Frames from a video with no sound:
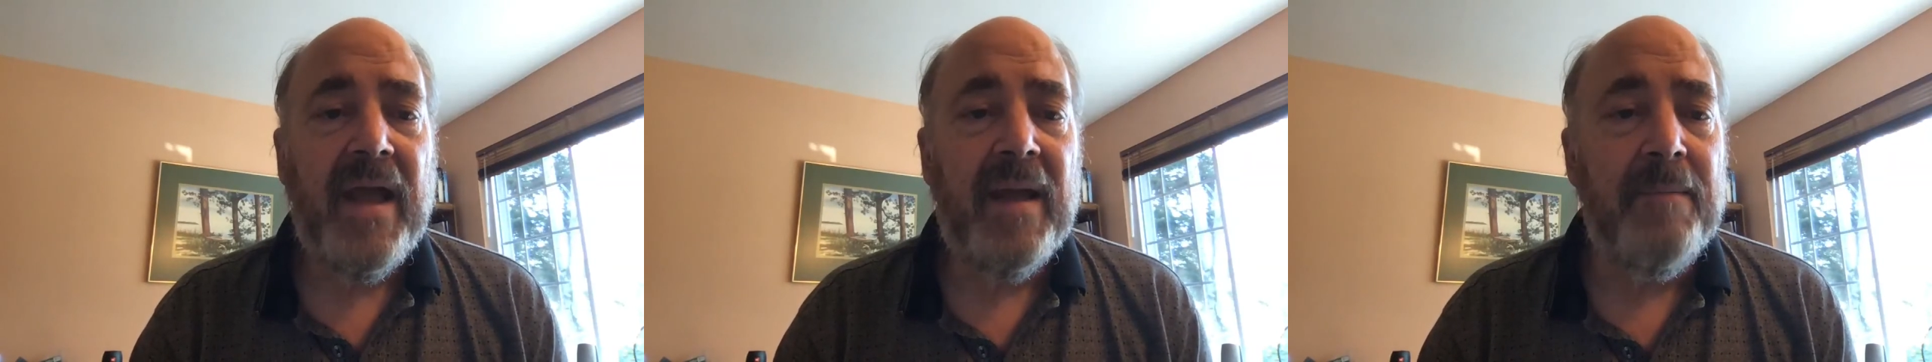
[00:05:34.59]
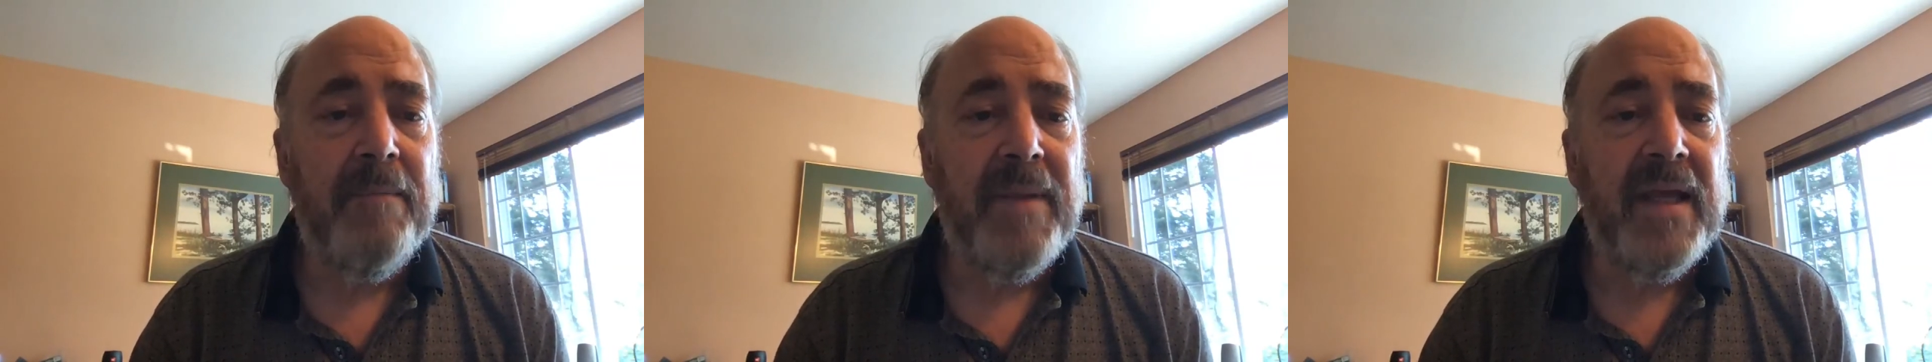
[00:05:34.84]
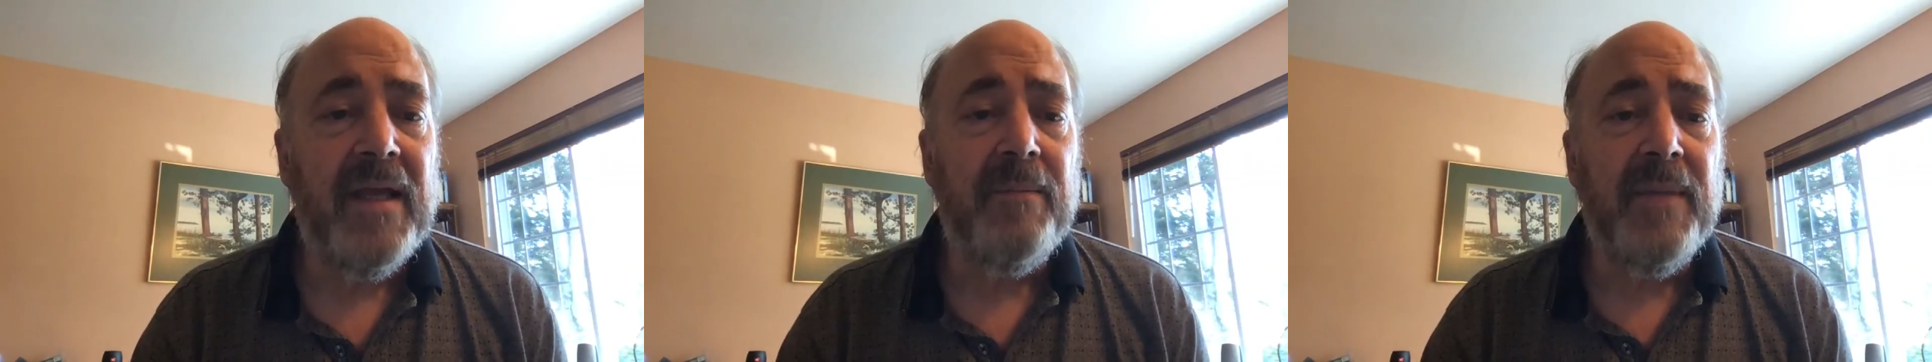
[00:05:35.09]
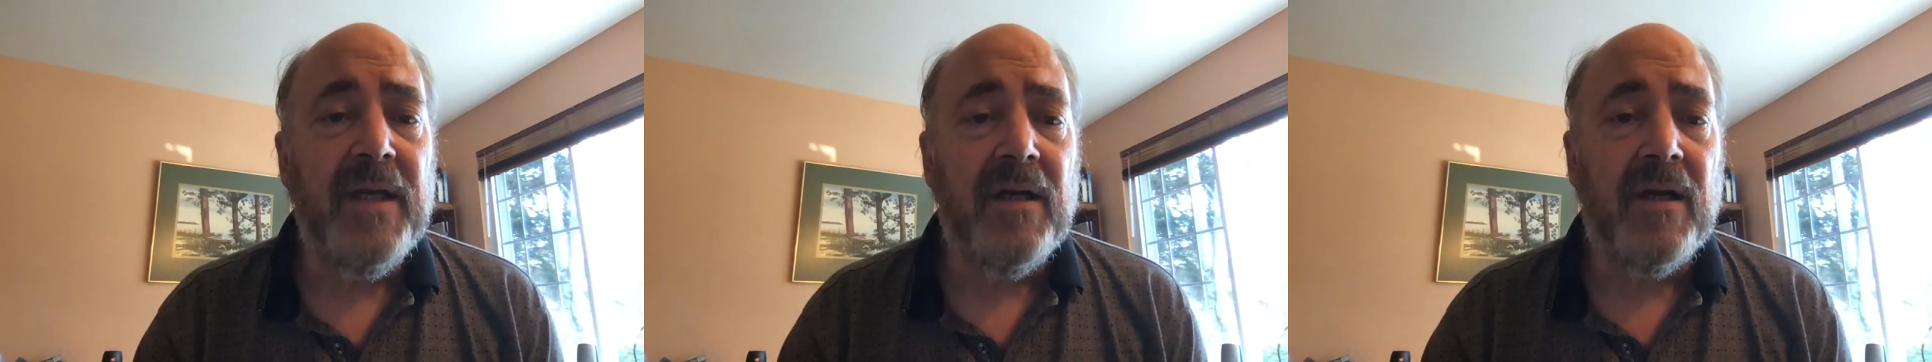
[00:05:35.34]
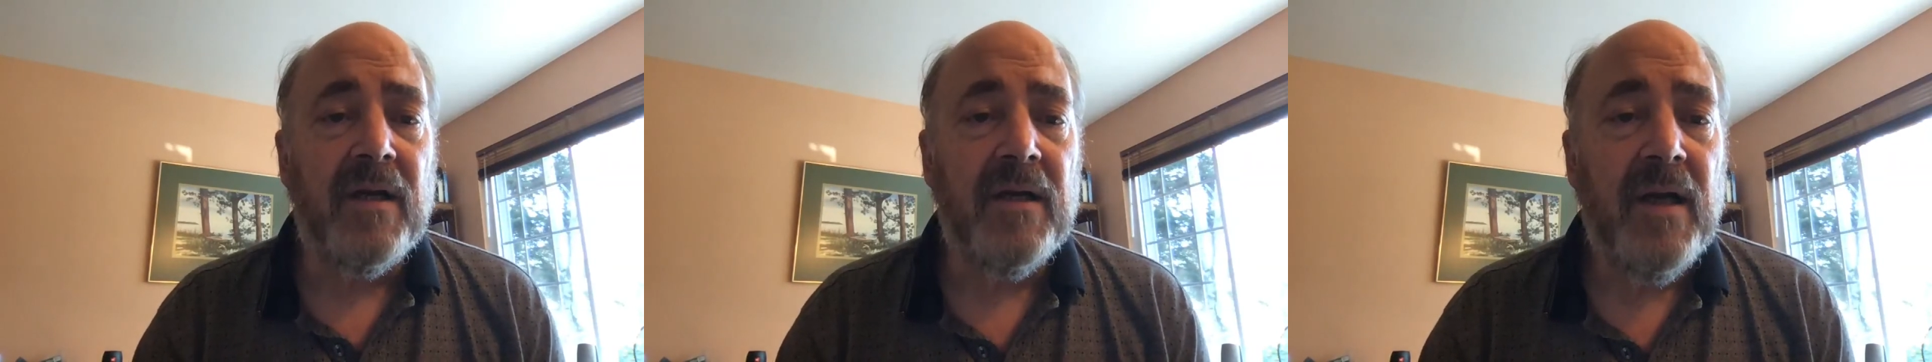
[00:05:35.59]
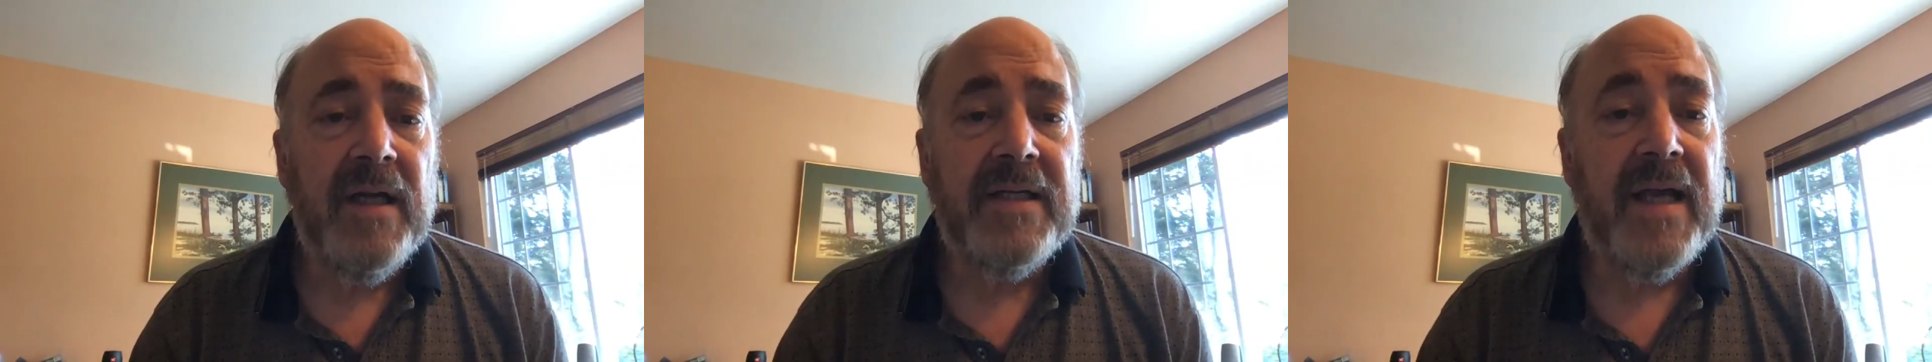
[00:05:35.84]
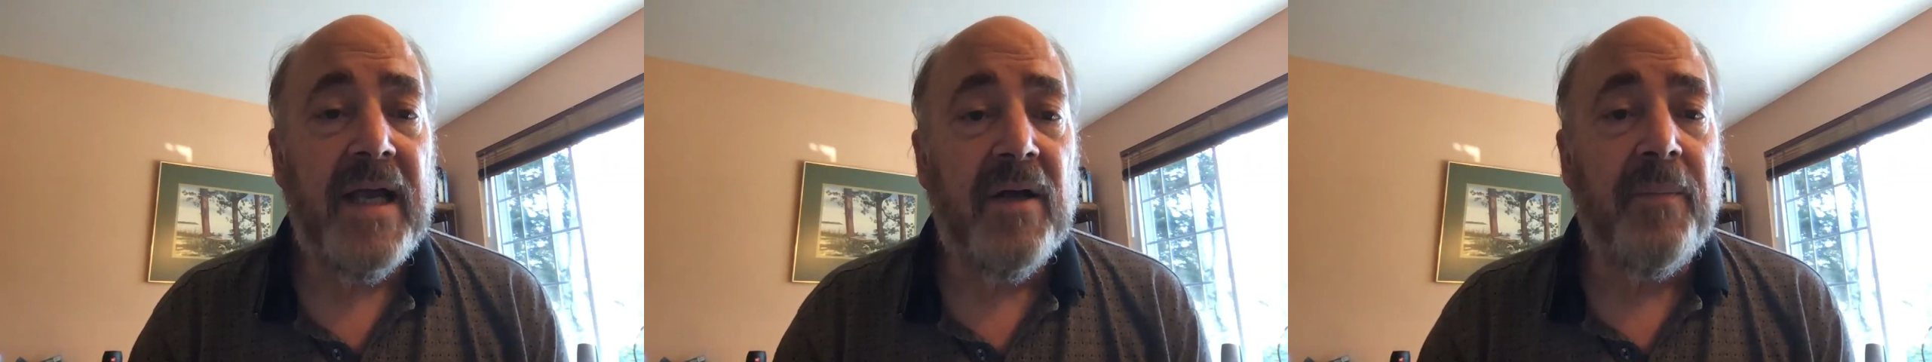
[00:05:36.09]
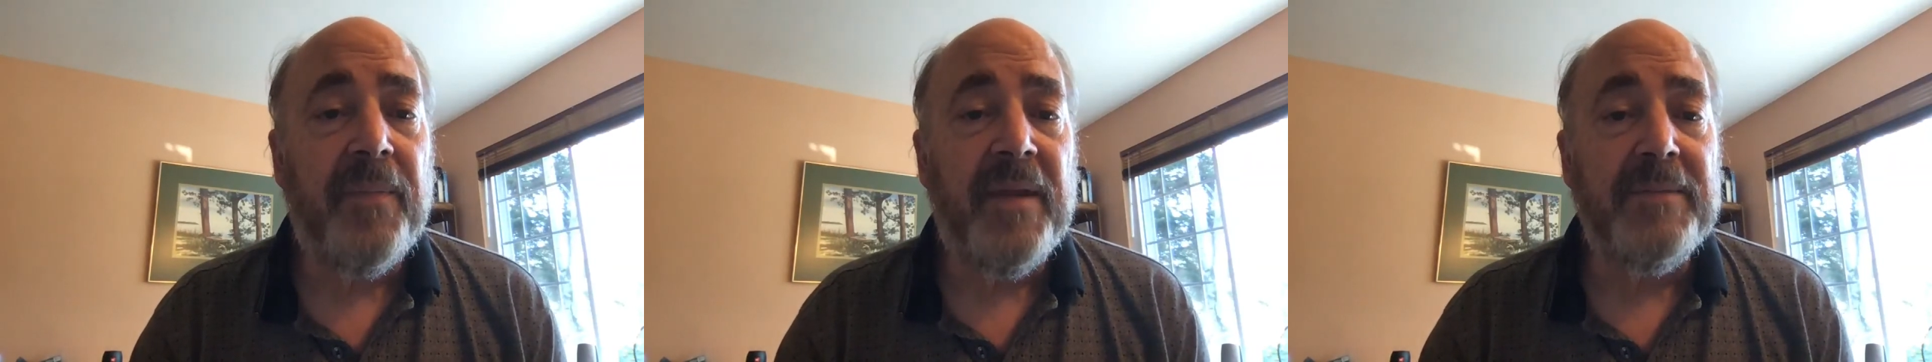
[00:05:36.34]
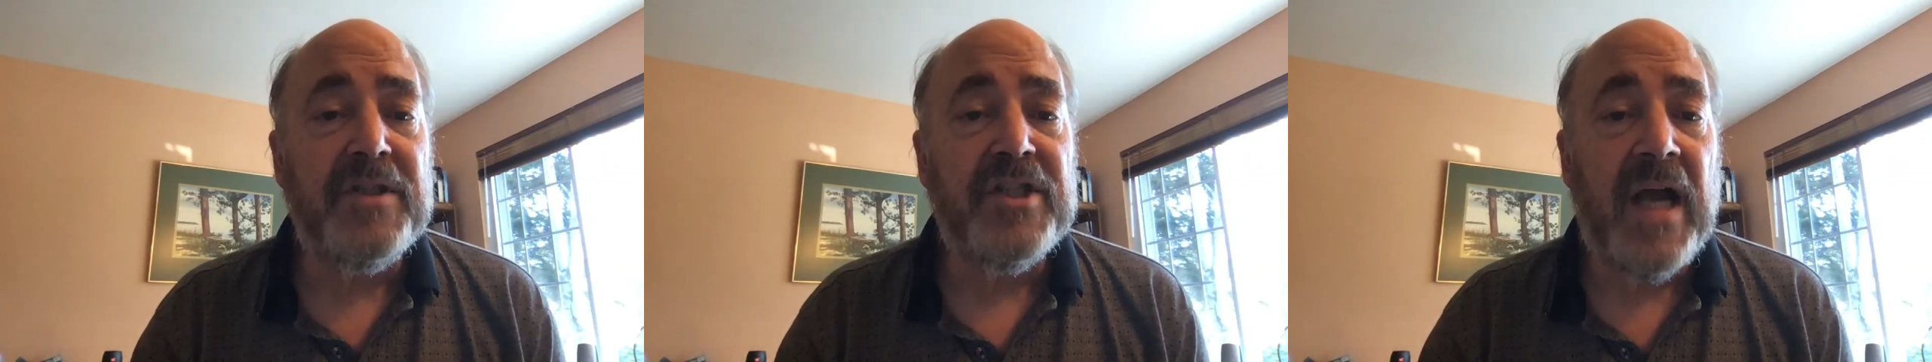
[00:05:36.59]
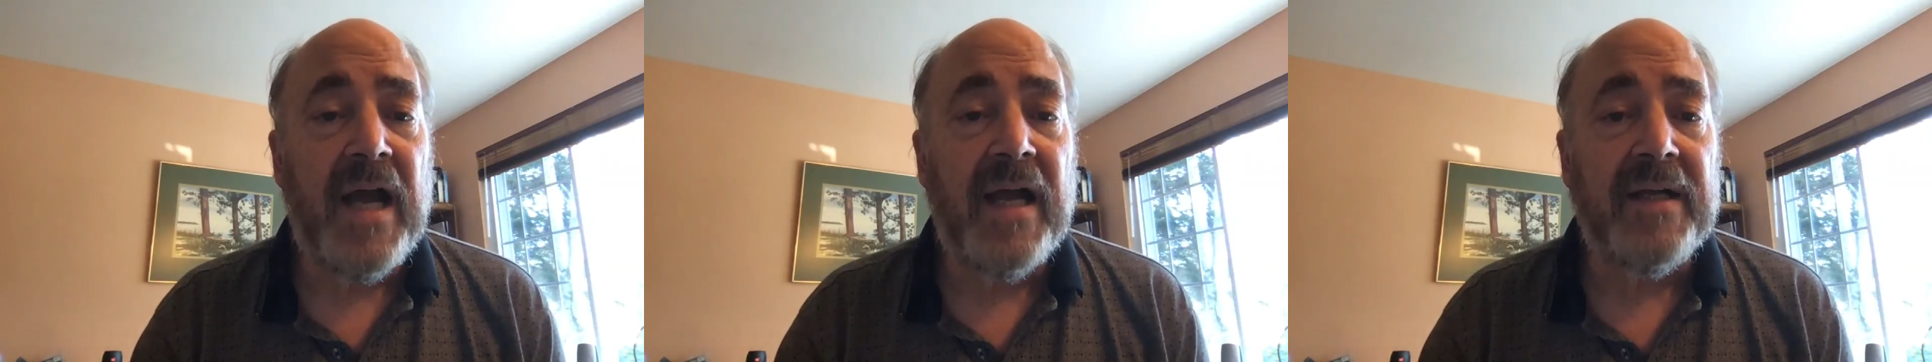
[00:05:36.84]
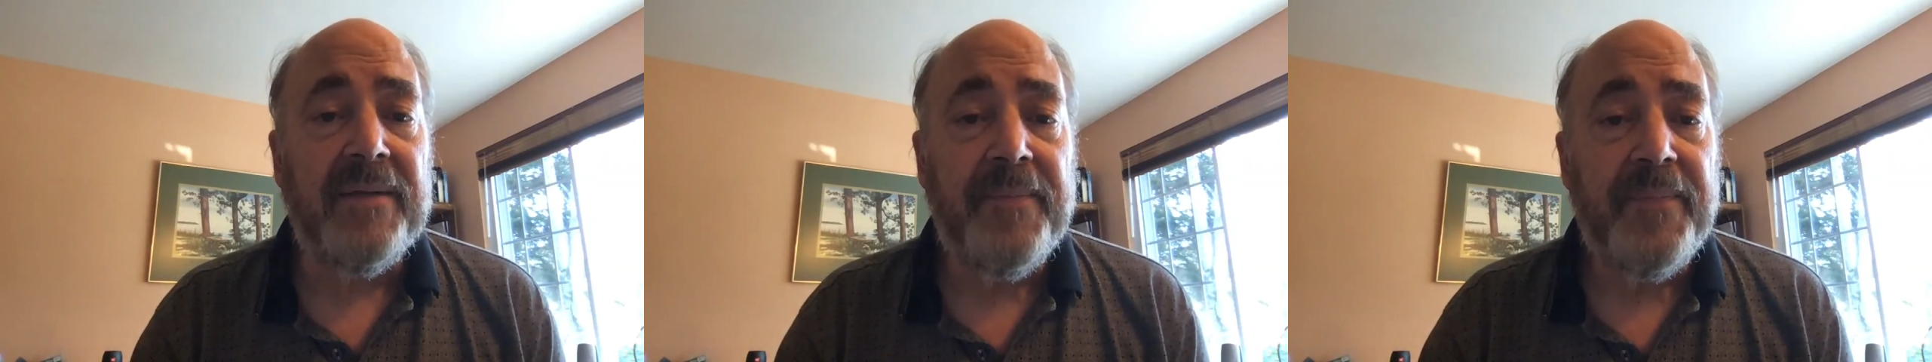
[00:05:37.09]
and be a mirror to help them shine.